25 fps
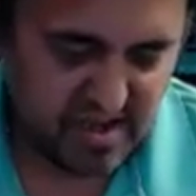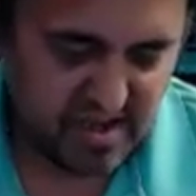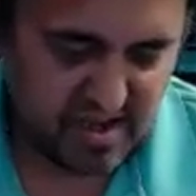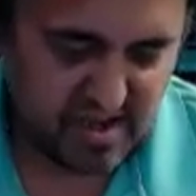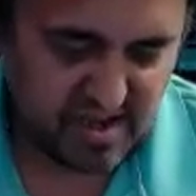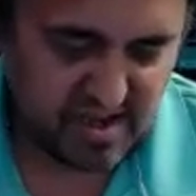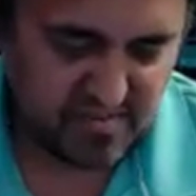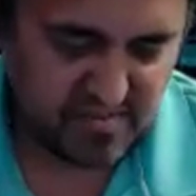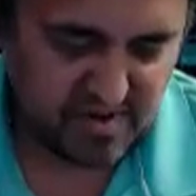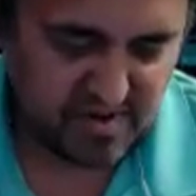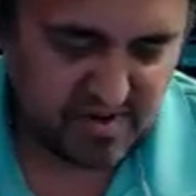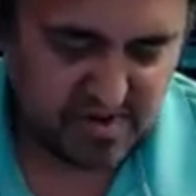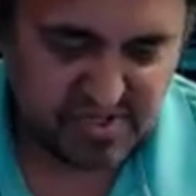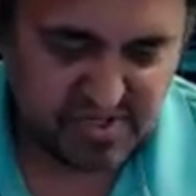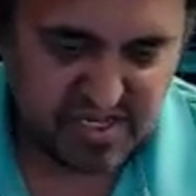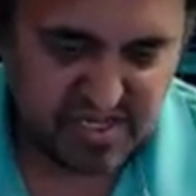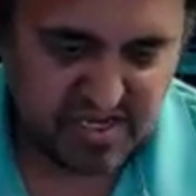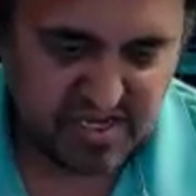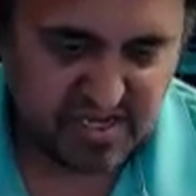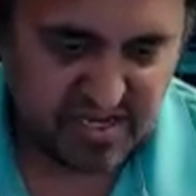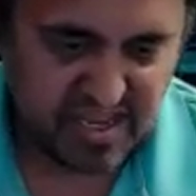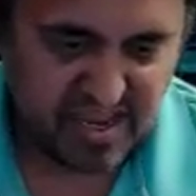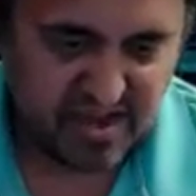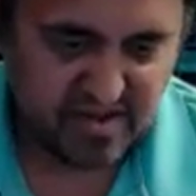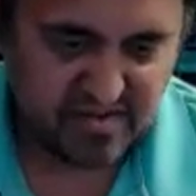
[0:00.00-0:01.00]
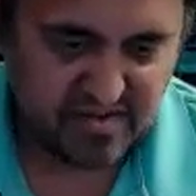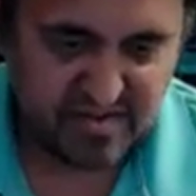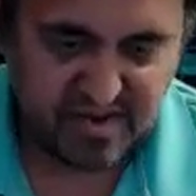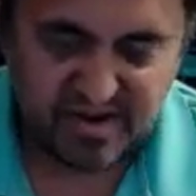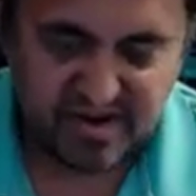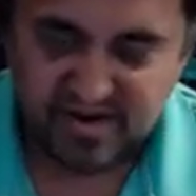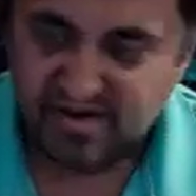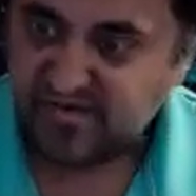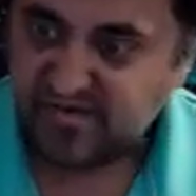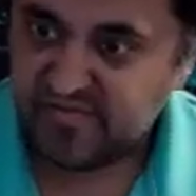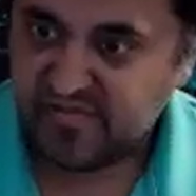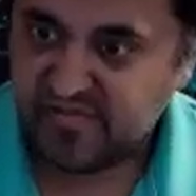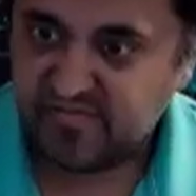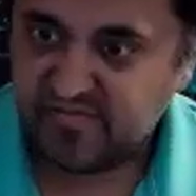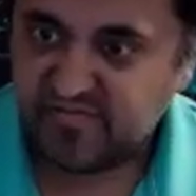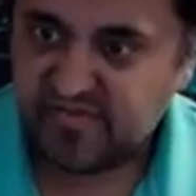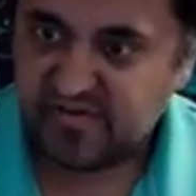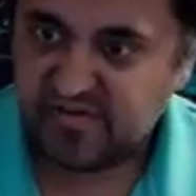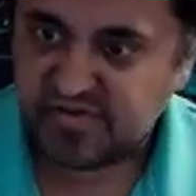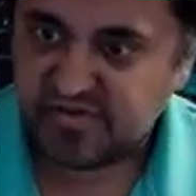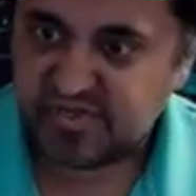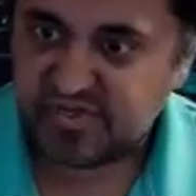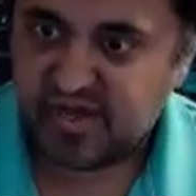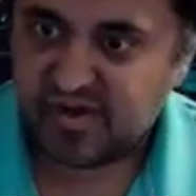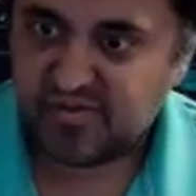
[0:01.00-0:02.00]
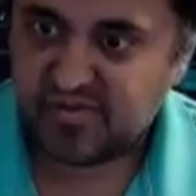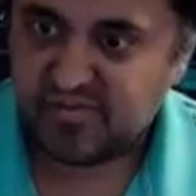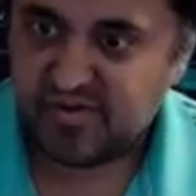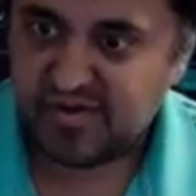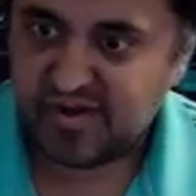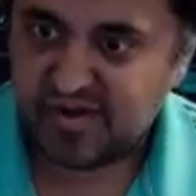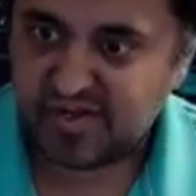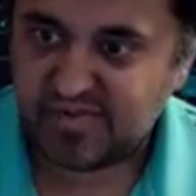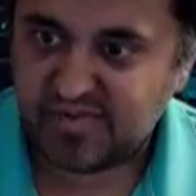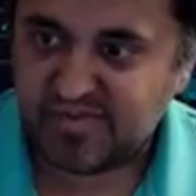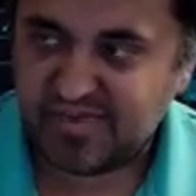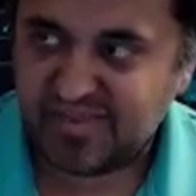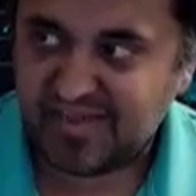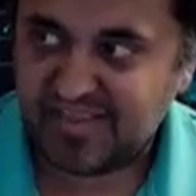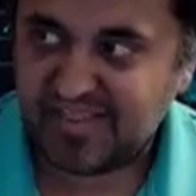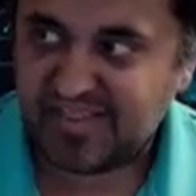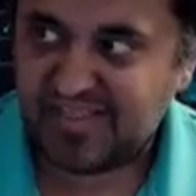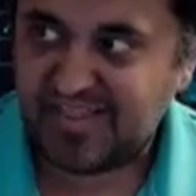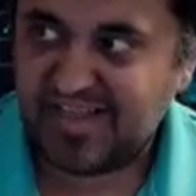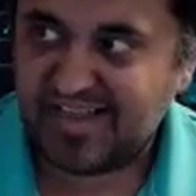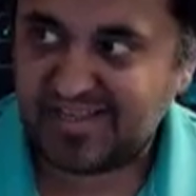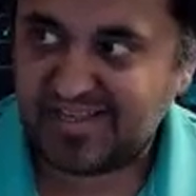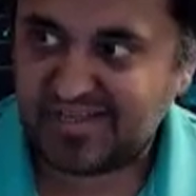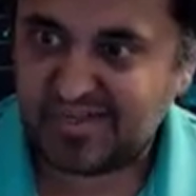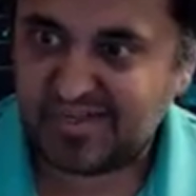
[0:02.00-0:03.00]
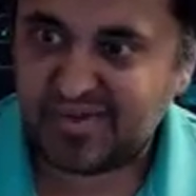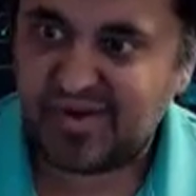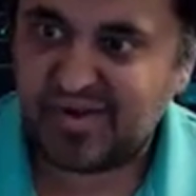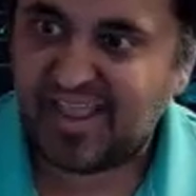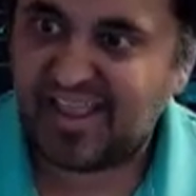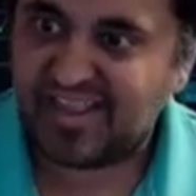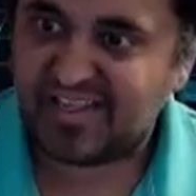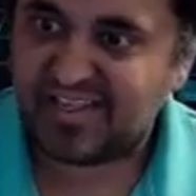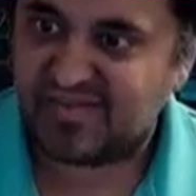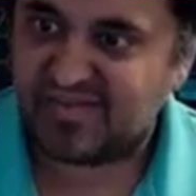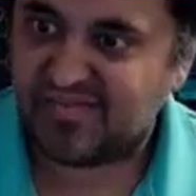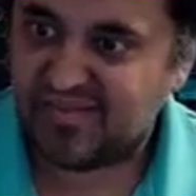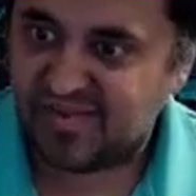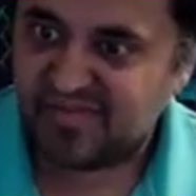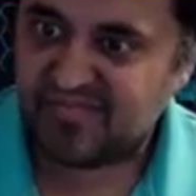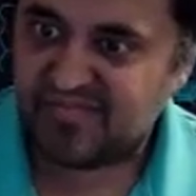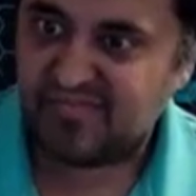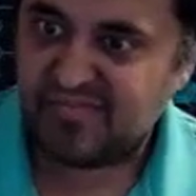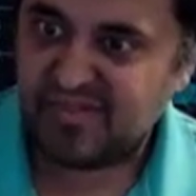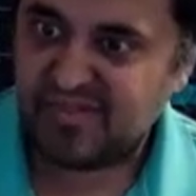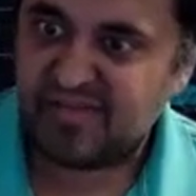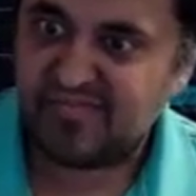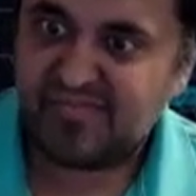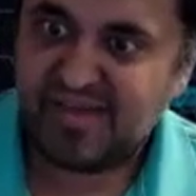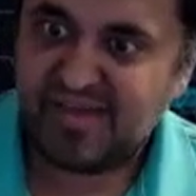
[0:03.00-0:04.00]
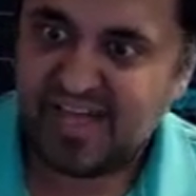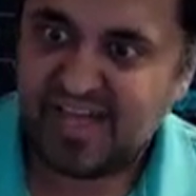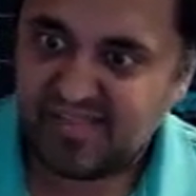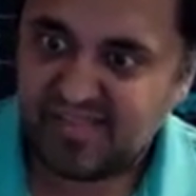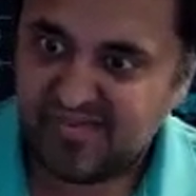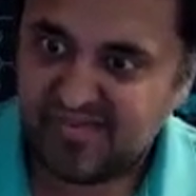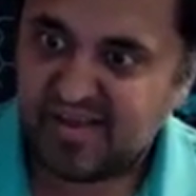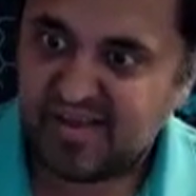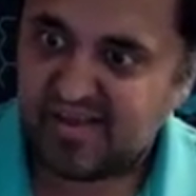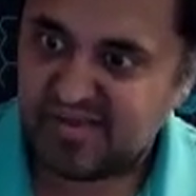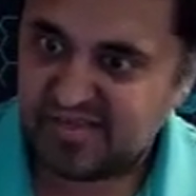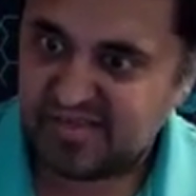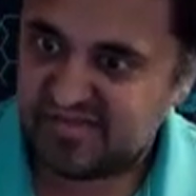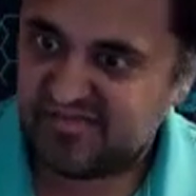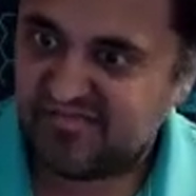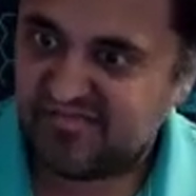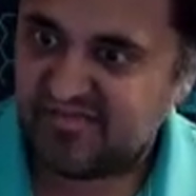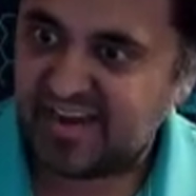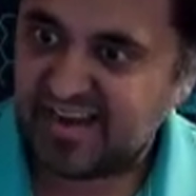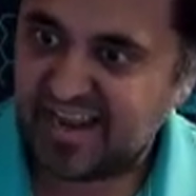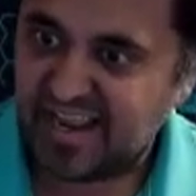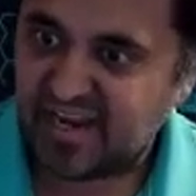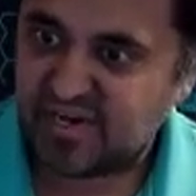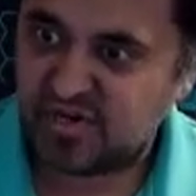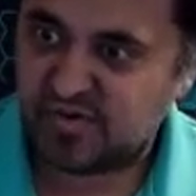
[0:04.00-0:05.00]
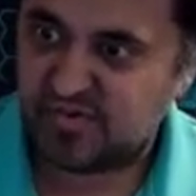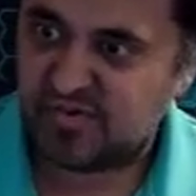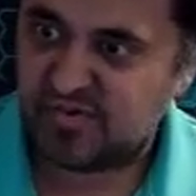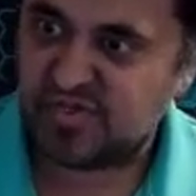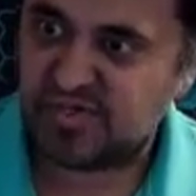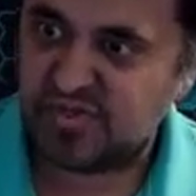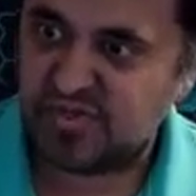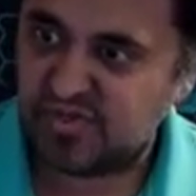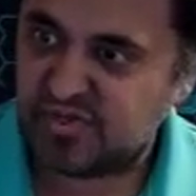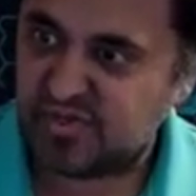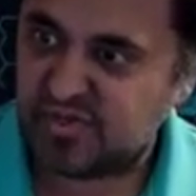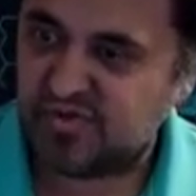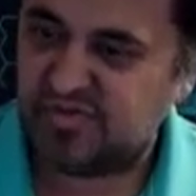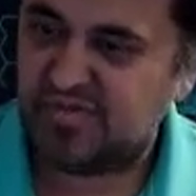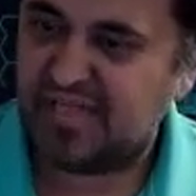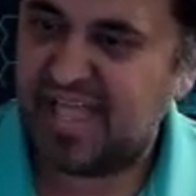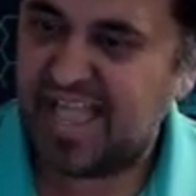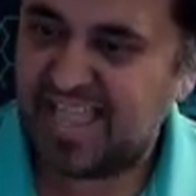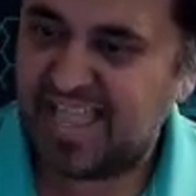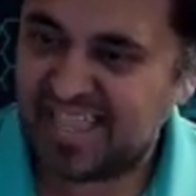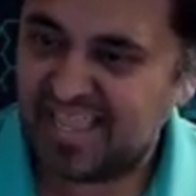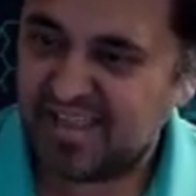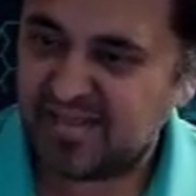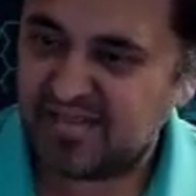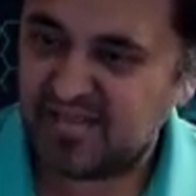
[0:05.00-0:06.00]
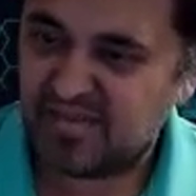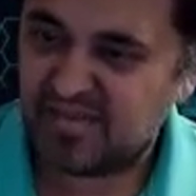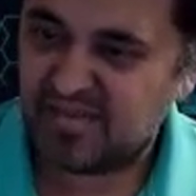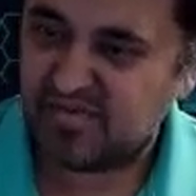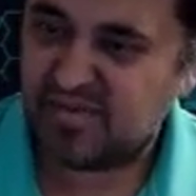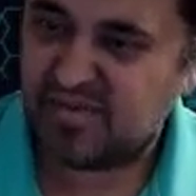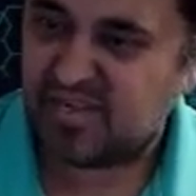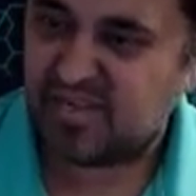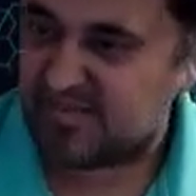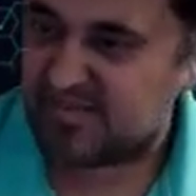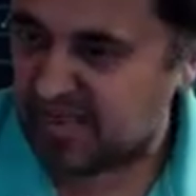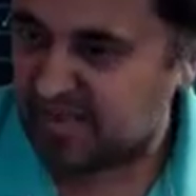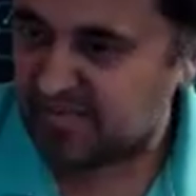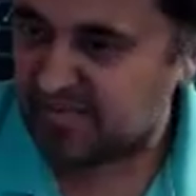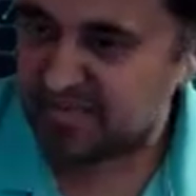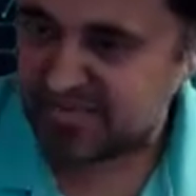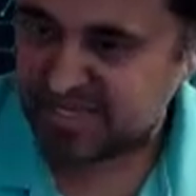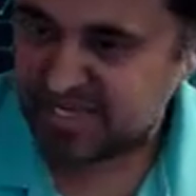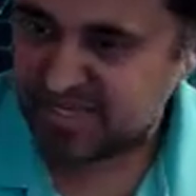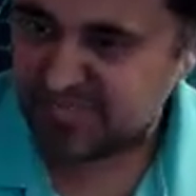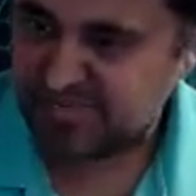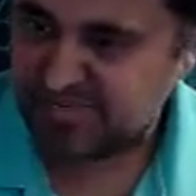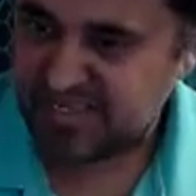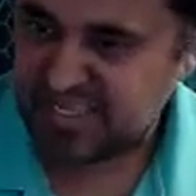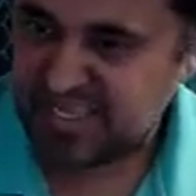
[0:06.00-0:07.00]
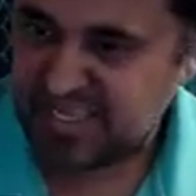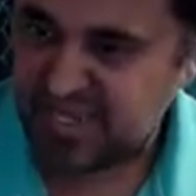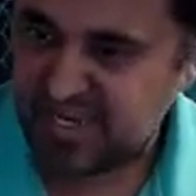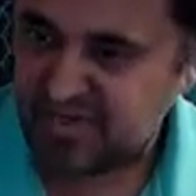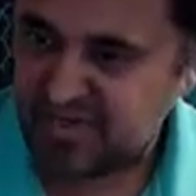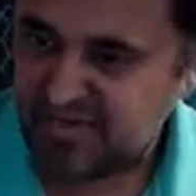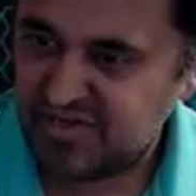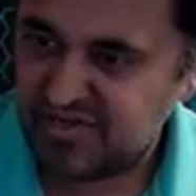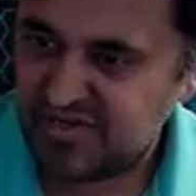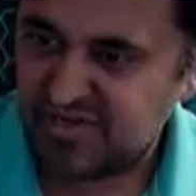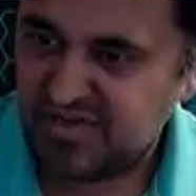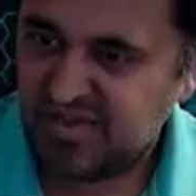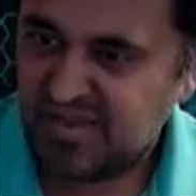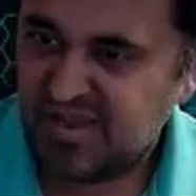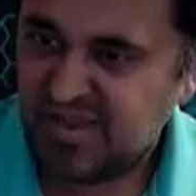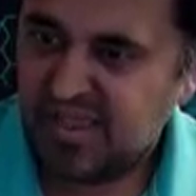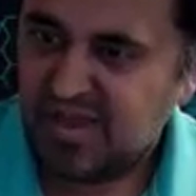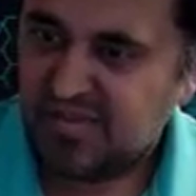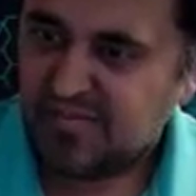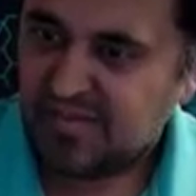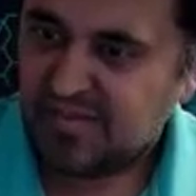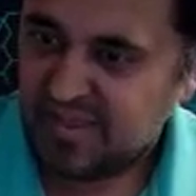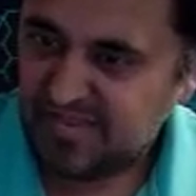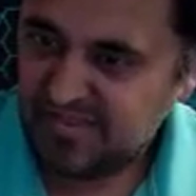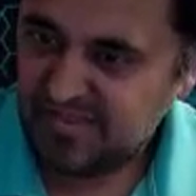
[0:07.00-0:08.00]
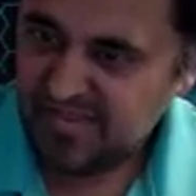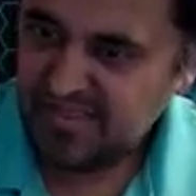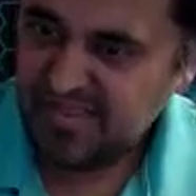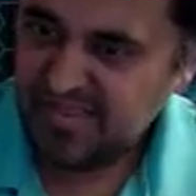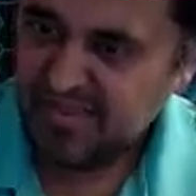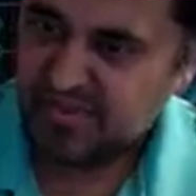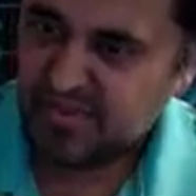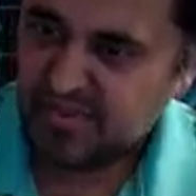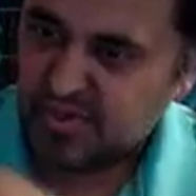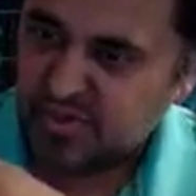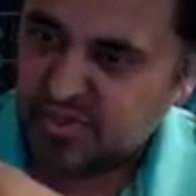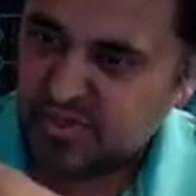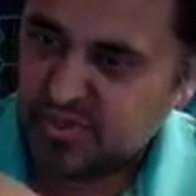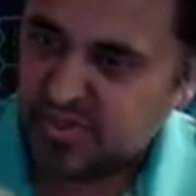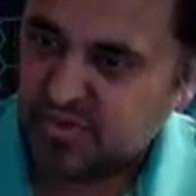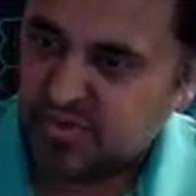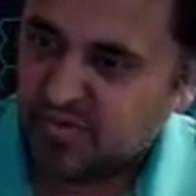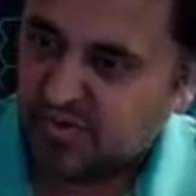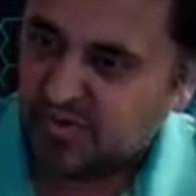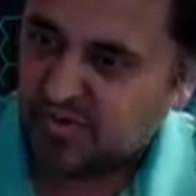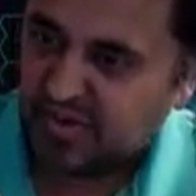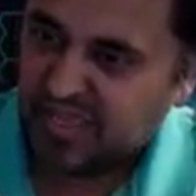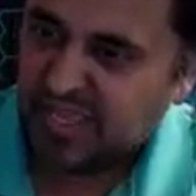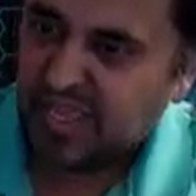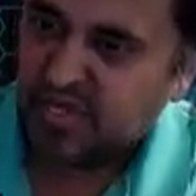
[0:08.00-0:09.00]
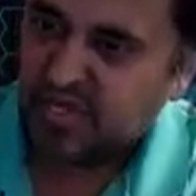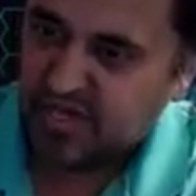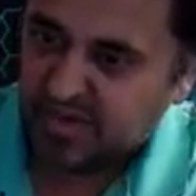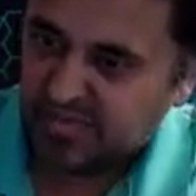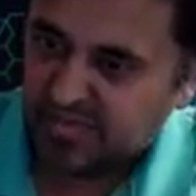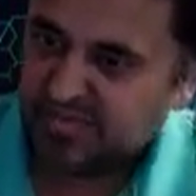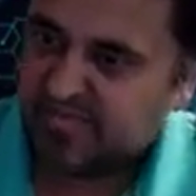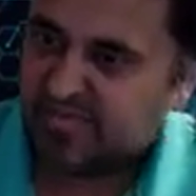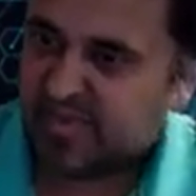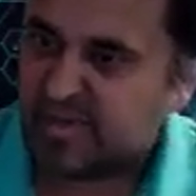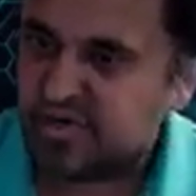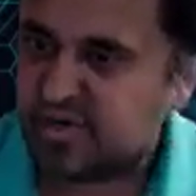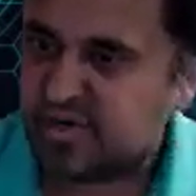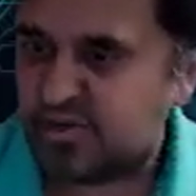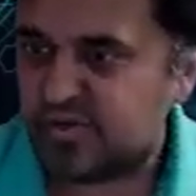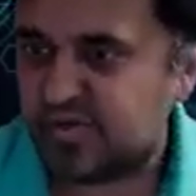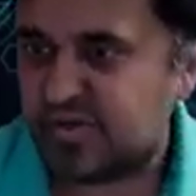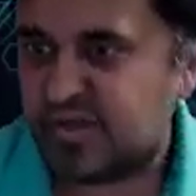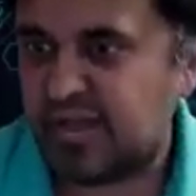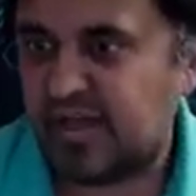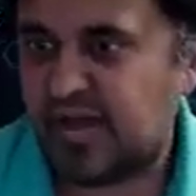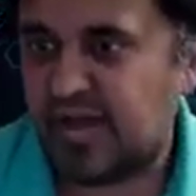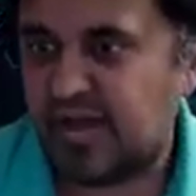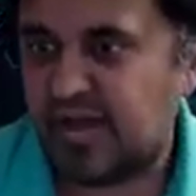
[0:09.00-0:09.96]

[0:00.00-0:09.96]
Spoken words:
But you're seeing now, I mean, I don't know if you follow stock markets, but like the last 2 days have been a bloodbath because the financial results are lagging a little bit to people's expectations. But I think that we will catch up eventually.